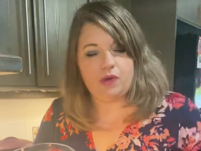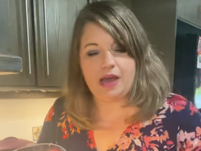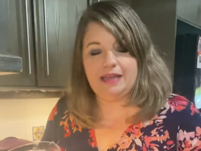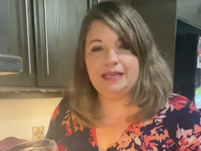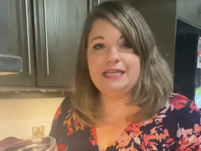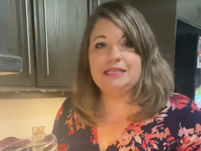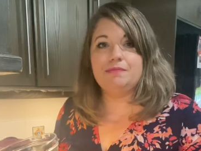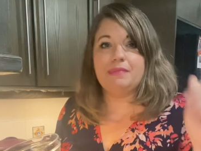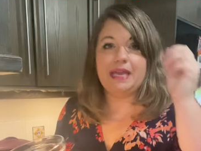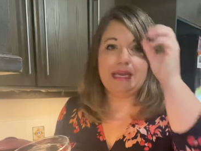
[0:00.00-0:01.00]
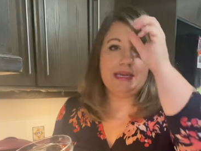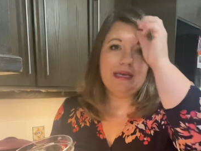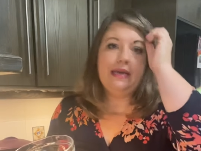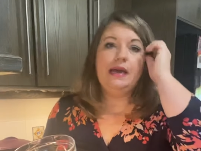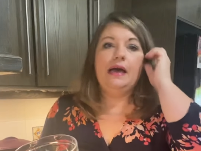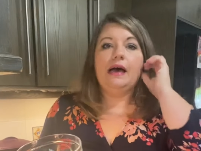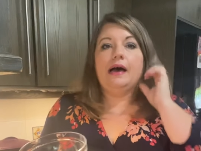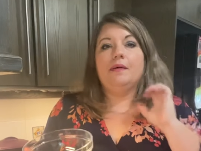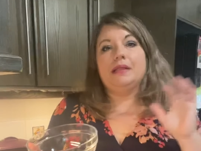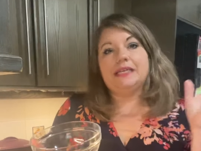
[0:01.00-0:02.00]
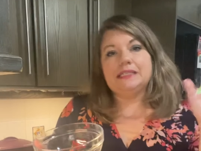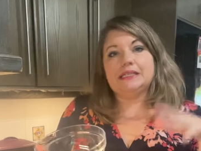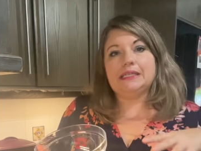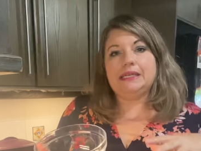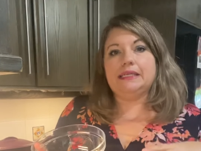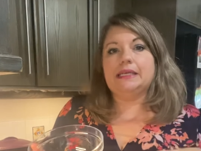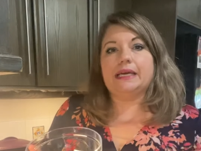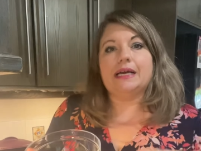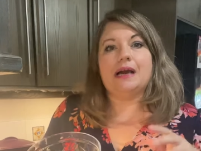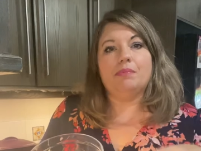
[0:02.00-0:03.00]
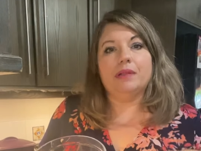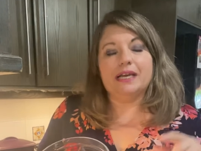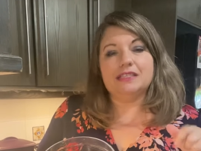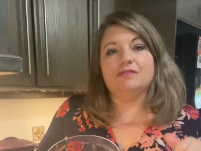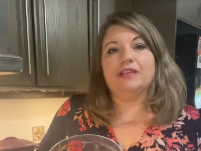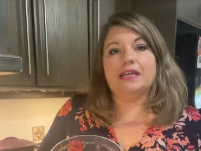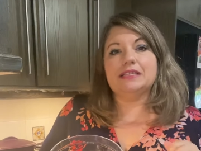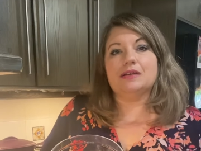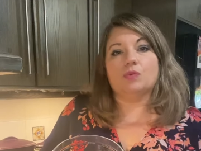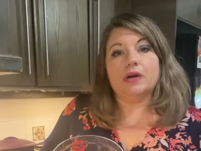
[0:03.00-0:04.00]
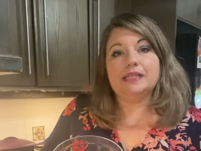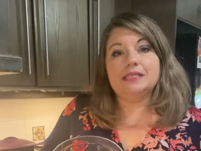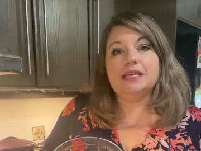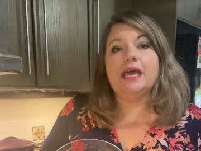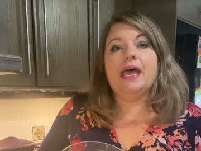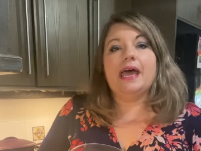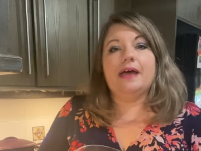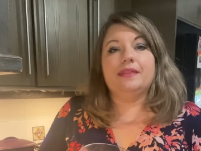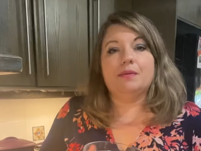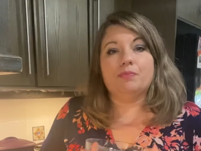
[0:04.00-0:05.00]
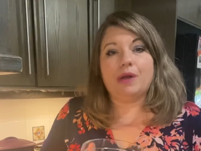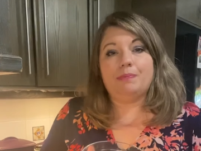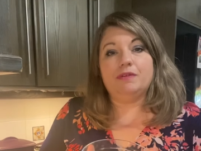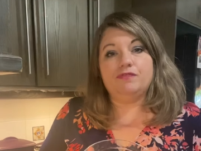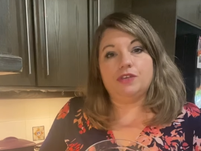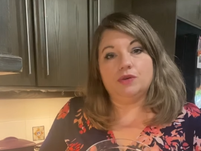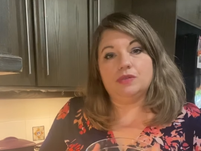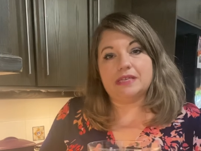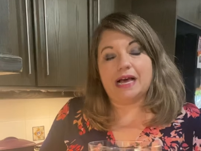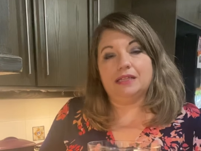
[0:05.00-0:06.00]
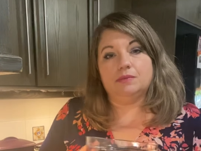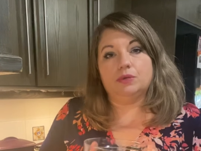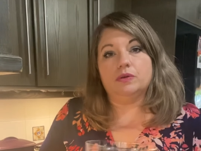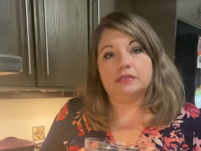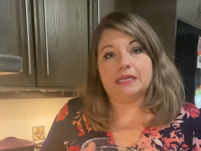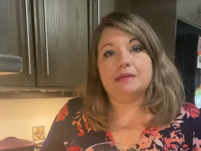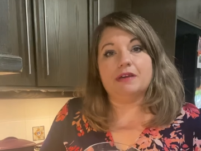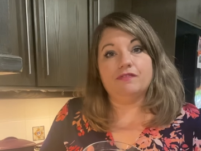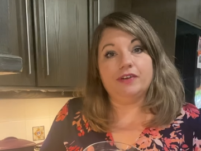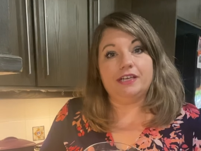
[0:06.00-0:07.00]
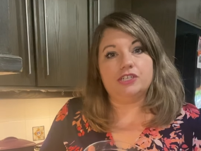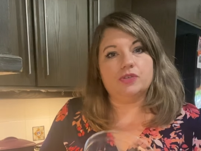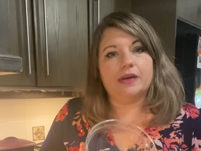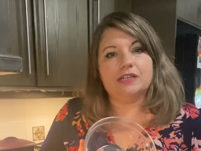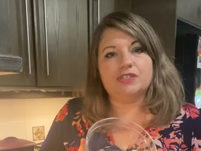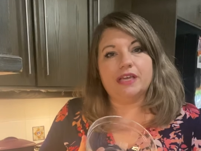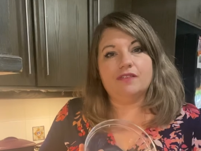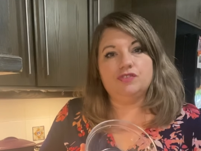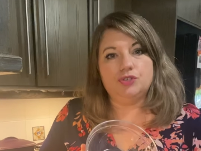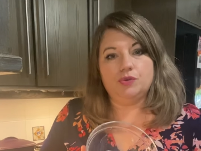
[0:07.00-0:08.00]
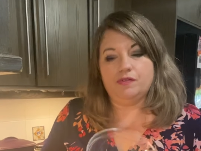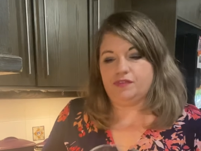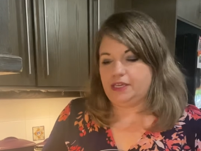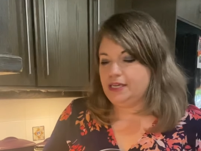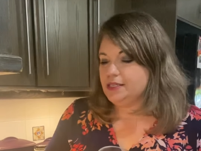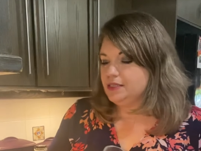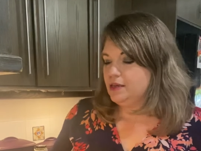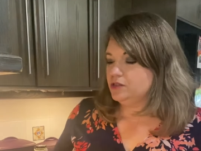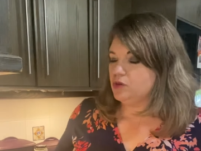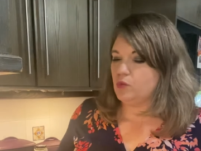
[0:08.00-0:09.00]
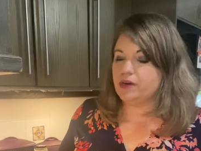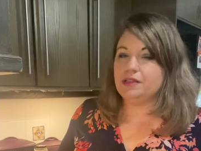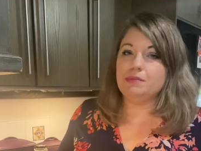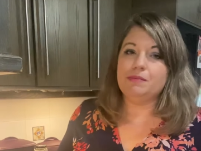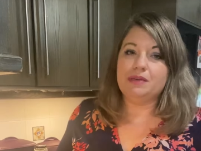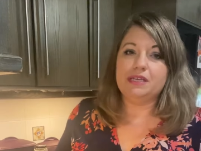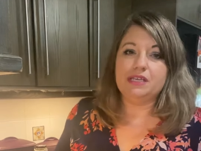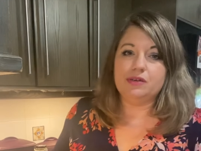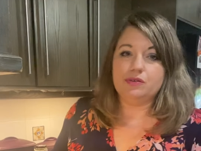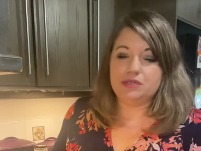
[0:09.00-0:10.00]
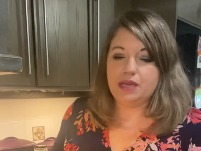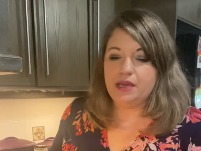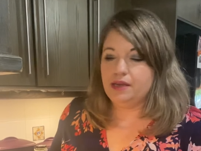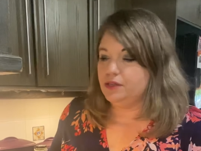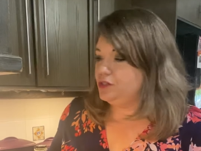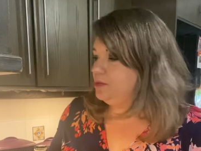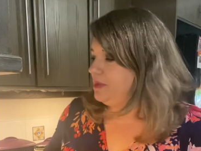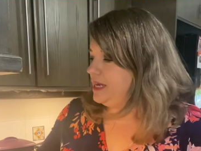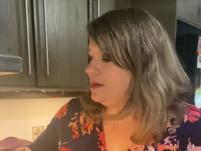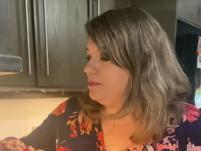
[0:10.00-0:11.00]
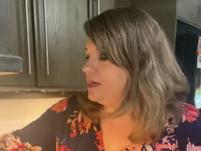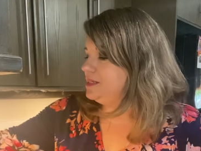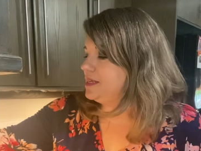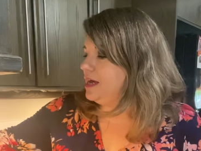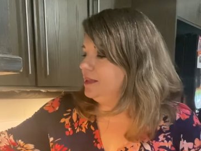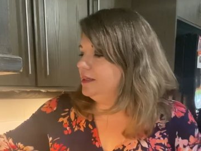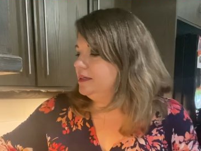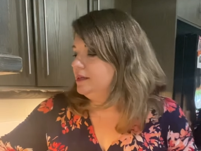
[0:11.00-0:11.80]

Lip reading: I like to clean like a couple heads of lettuce at once and then prep a few salad bowls in my fridge. So I actually have 2 of these. So one of them I'm gonna use to make my salad